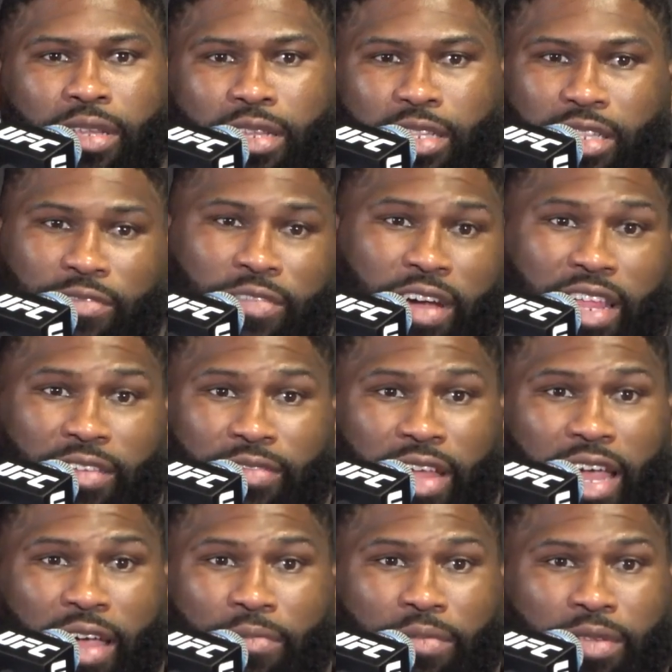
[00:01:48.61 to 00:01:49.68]
Did the fight even
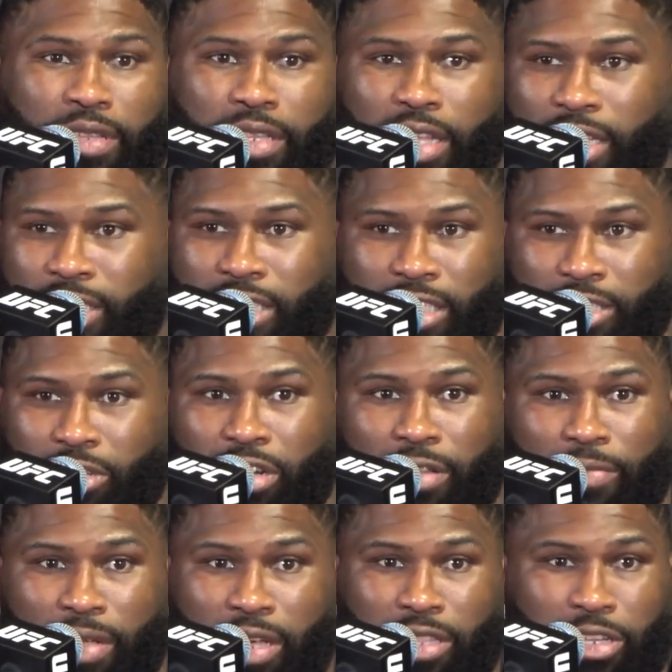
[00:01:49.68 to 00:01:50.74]
happen? Is this going to
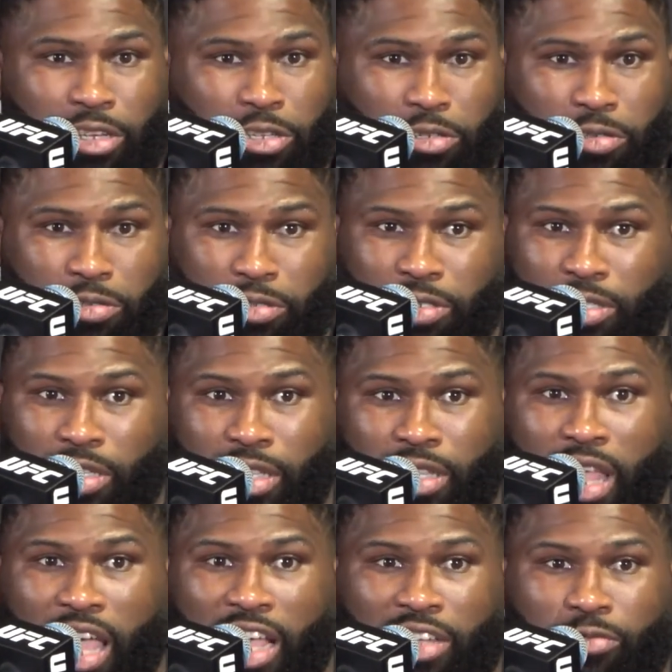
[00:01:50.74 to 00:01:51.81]
be in the news
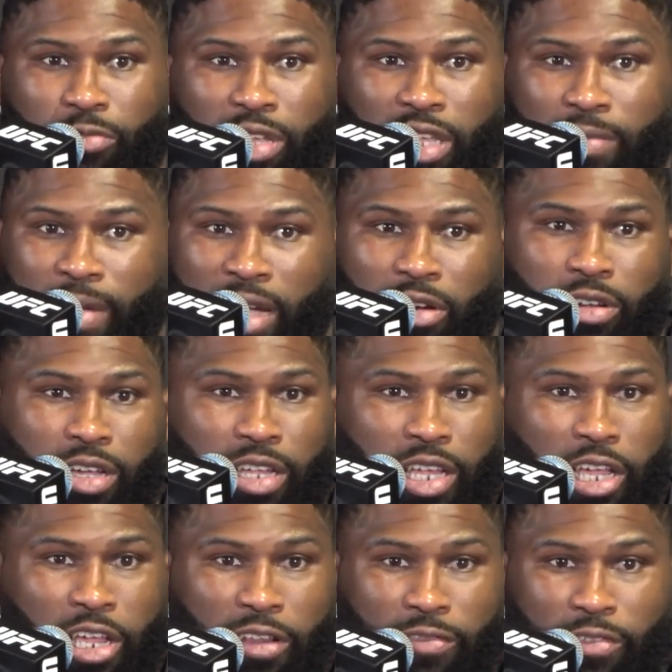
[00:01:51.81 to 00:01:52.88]
next week? Am I going to get
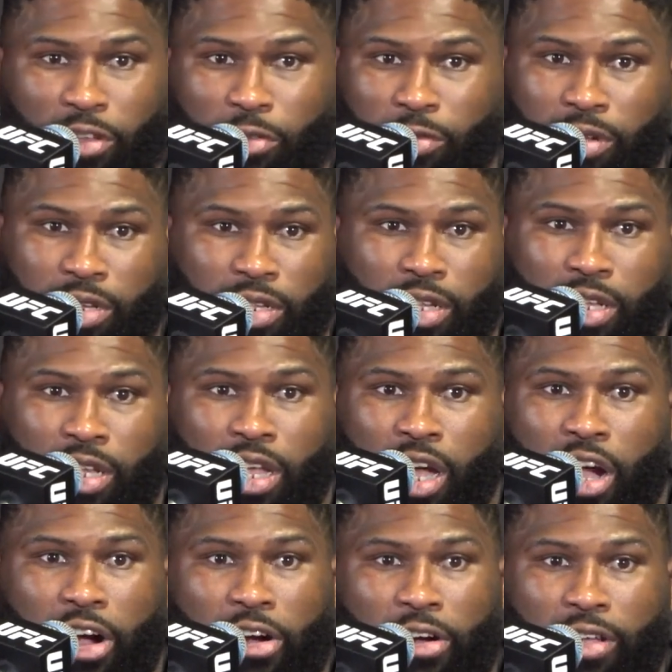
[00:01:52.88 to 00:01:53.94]
an interview with
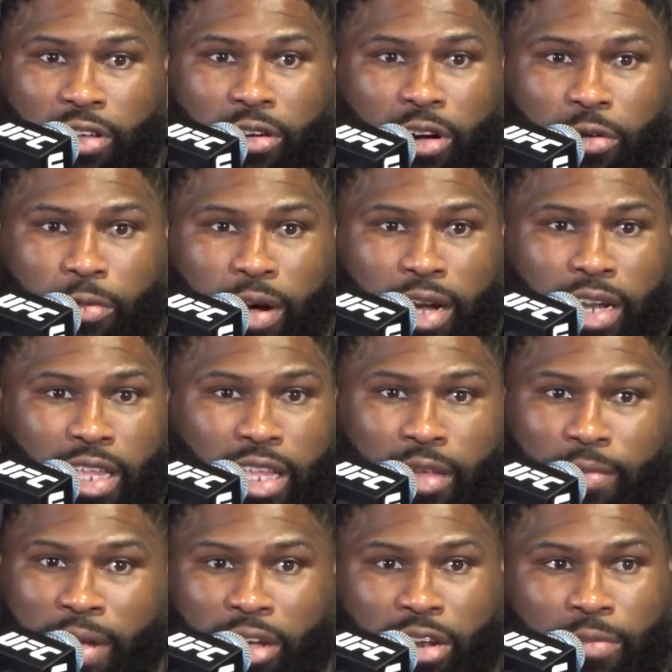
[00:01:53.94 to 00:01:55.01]
Ariel Helwani?
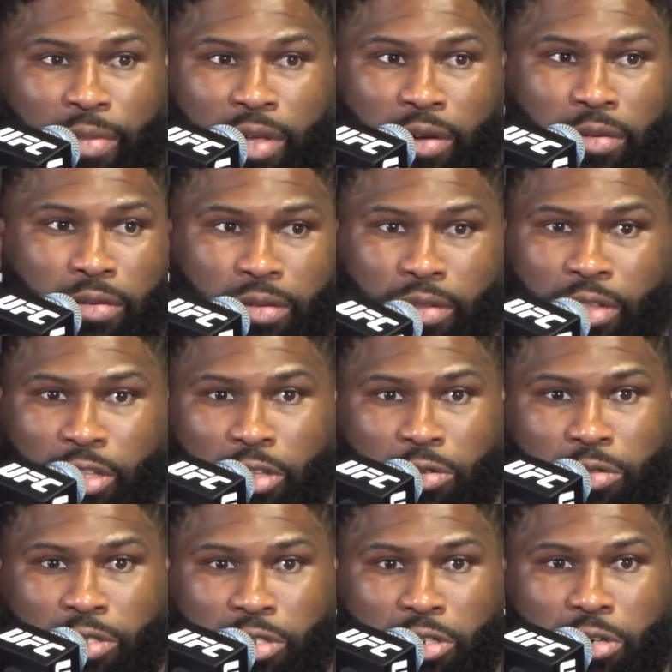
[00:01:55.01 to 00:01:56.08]
Am I going to be on
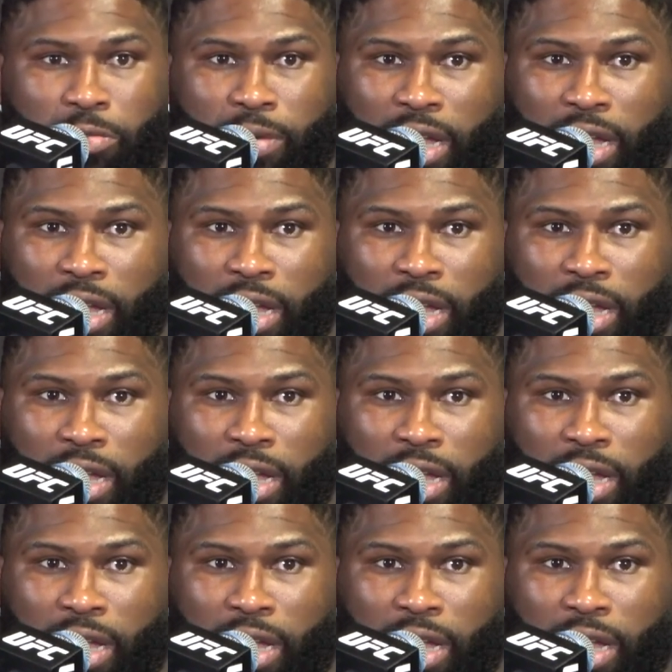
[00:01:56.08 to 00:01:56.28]
YouTube?